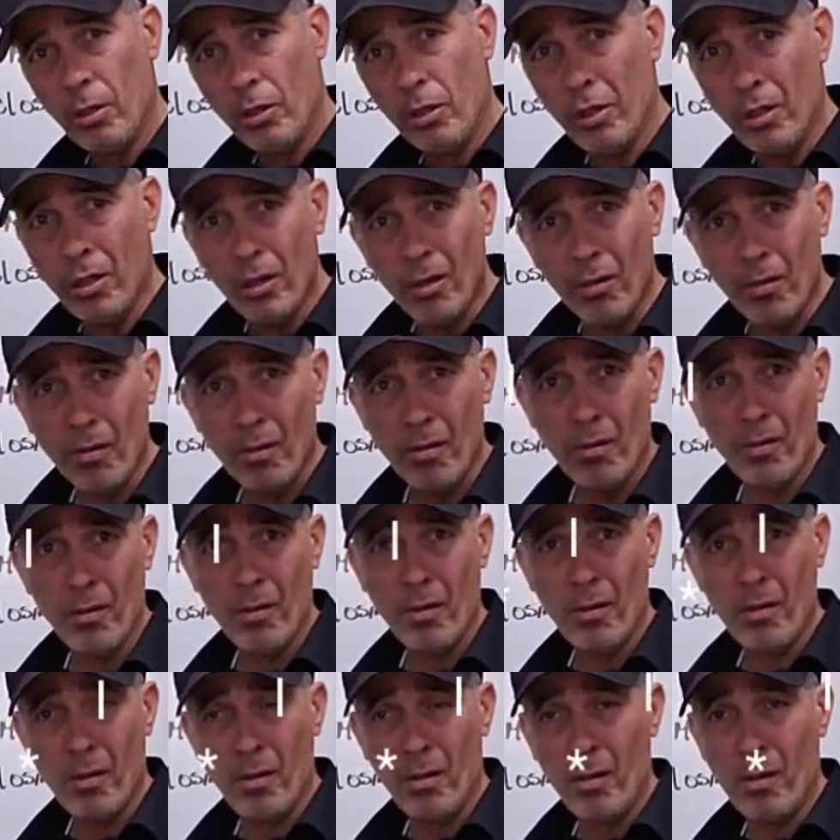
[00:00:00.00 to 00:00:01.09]
You.
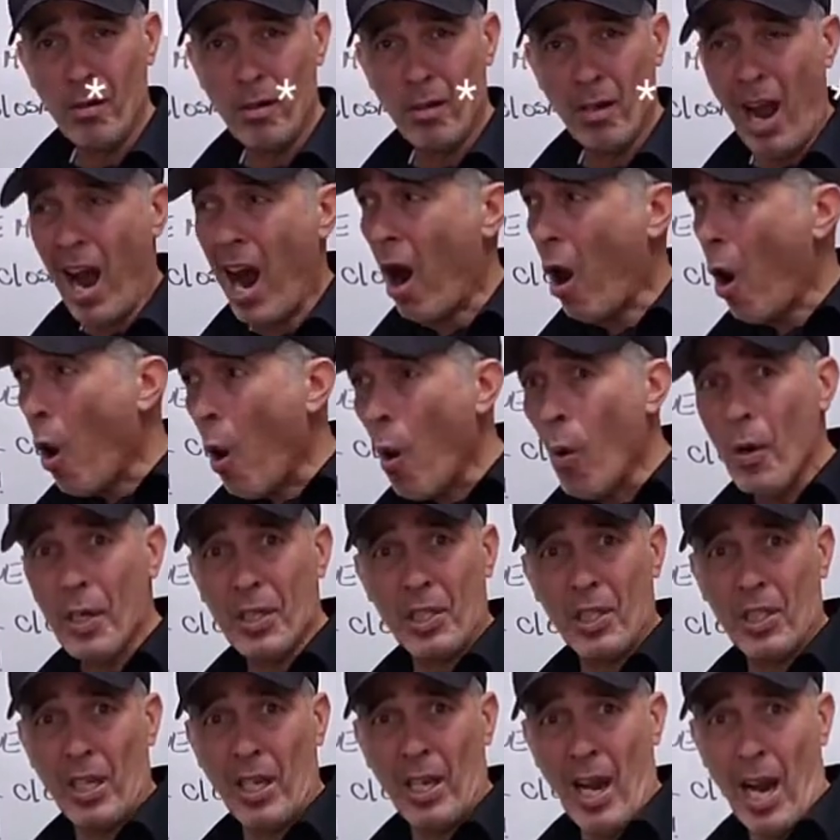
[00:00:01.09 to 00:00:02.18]
I
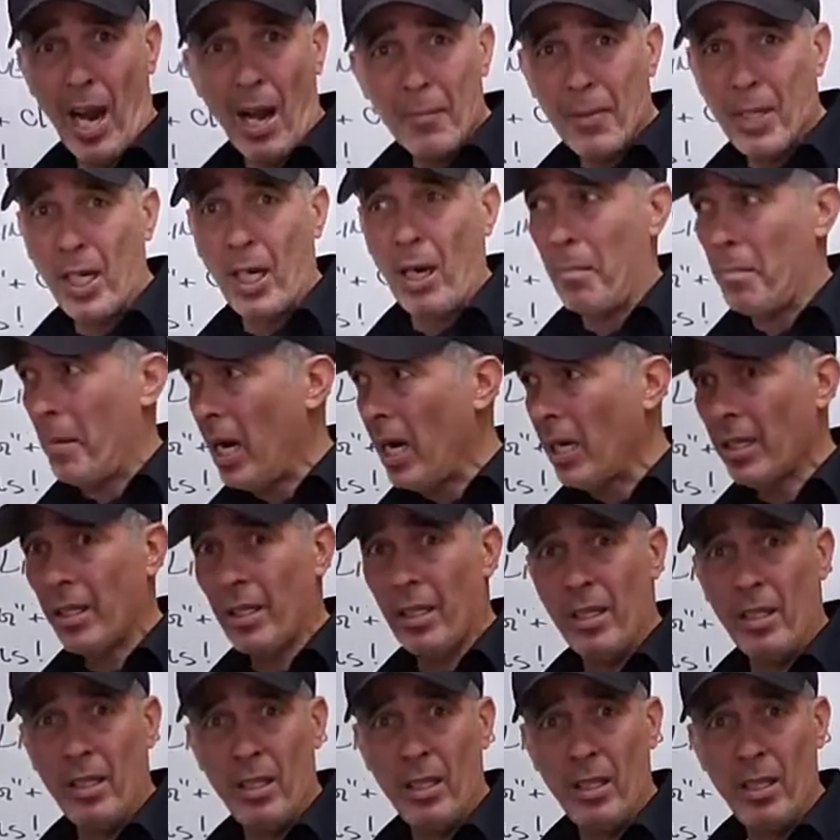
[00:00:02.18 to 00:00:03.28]
always say I'm the
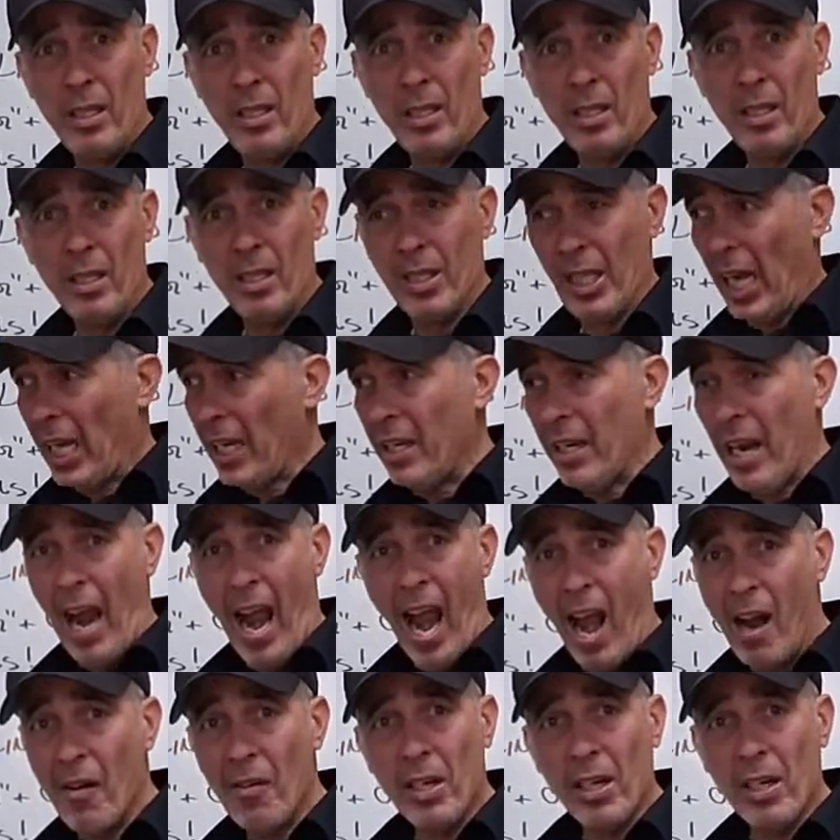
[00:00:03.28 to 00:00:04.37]
commodity, not in an
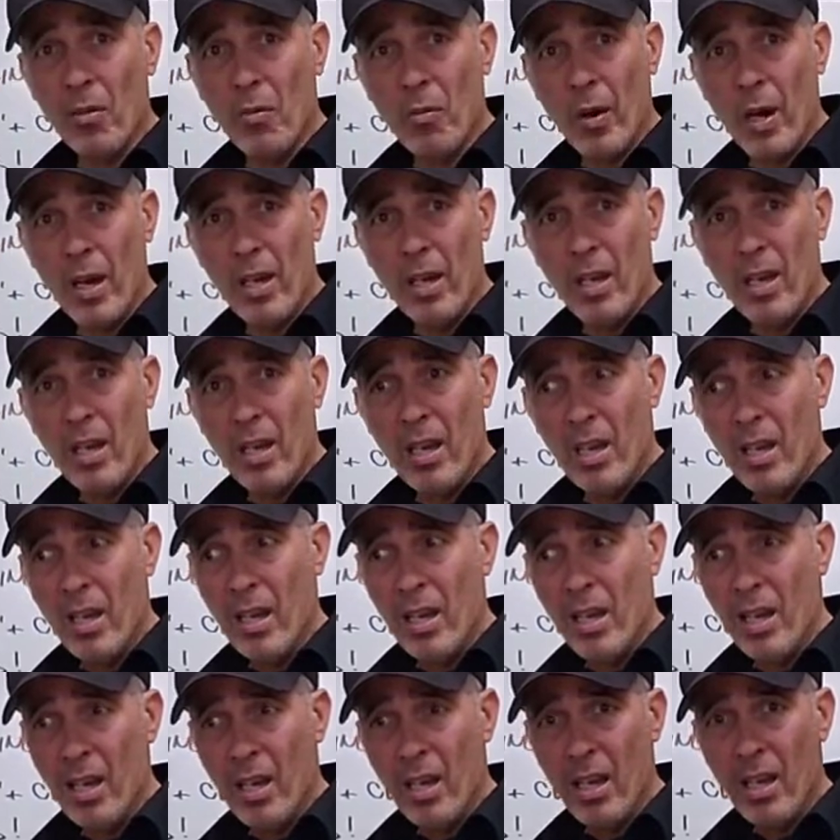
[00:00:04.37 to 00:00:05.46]
arrogant way.
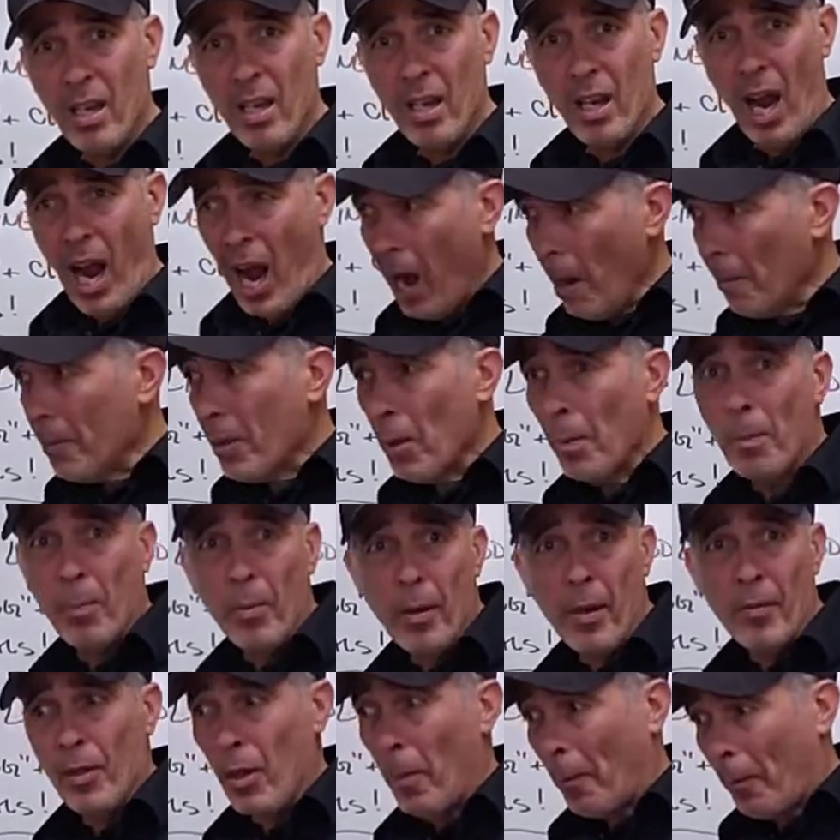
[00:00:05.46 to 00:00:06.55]
I'm
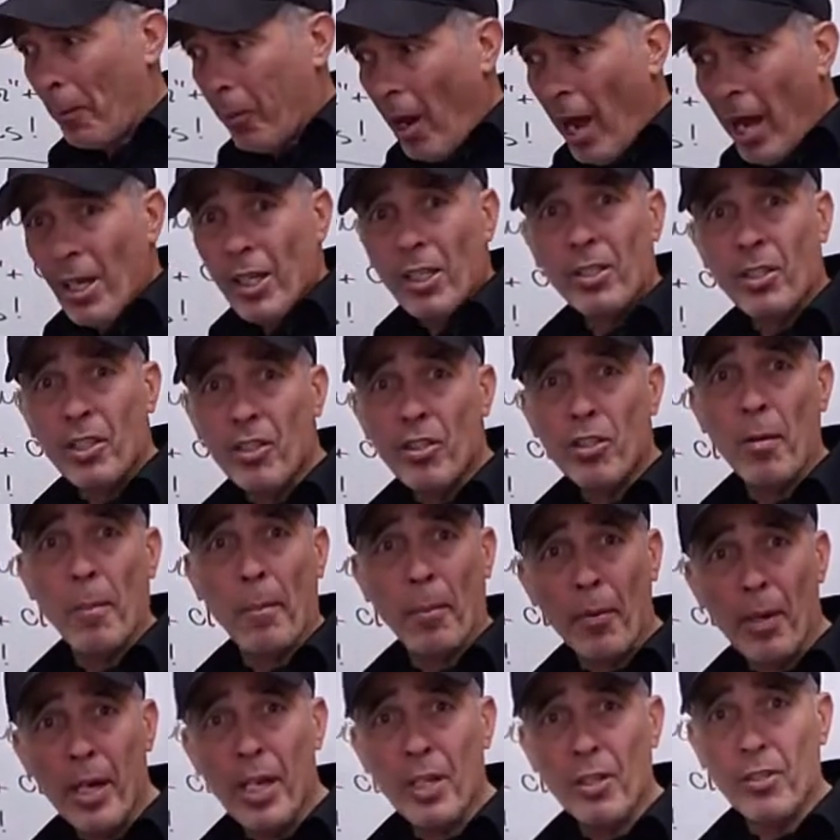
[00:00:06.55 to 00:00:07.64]
the product is the
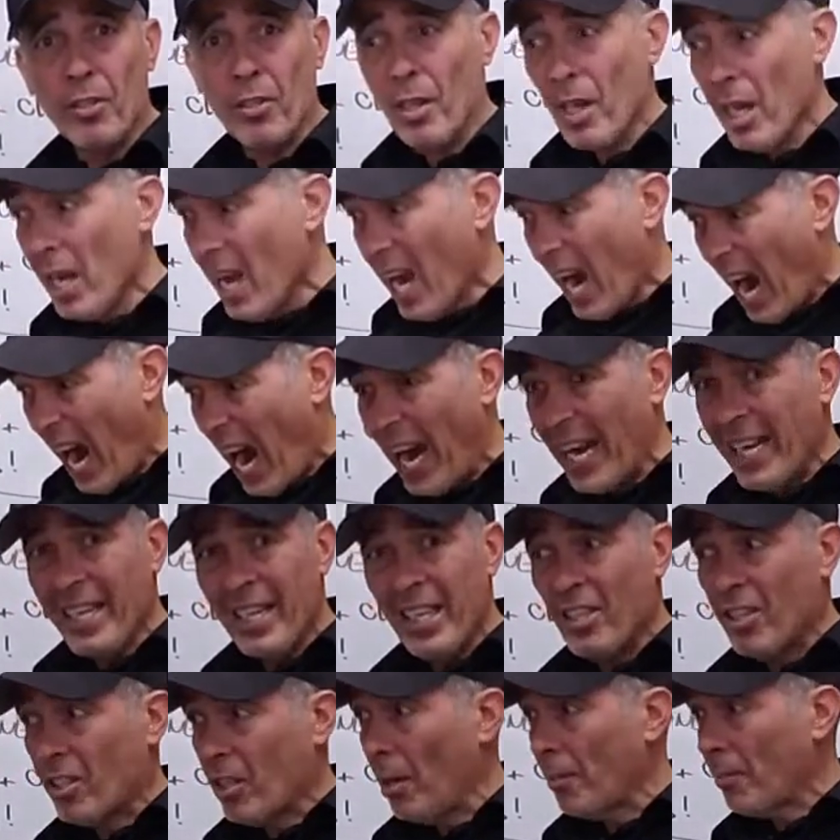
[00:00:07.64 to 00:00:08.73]
bridge. I
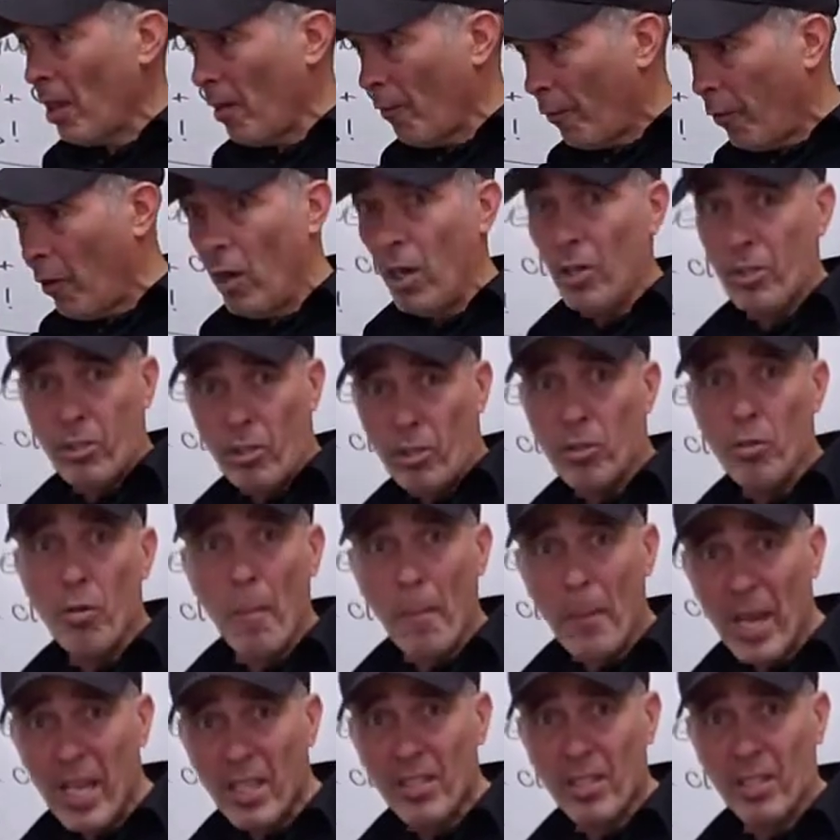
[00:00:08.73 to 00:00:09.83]
need something for us to do
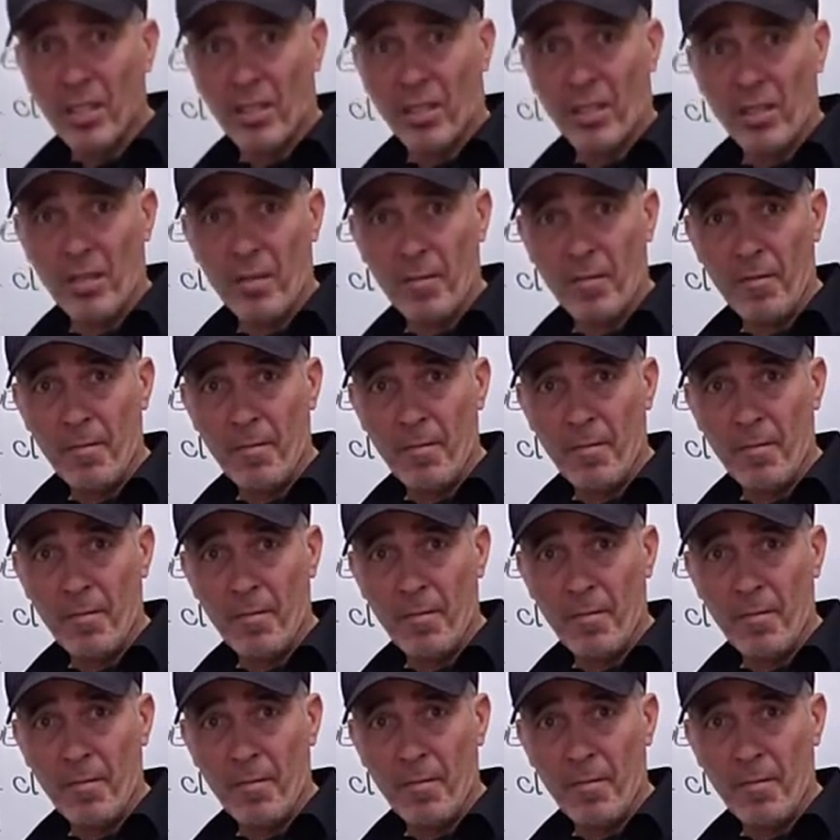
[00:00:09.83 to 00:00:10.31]
business.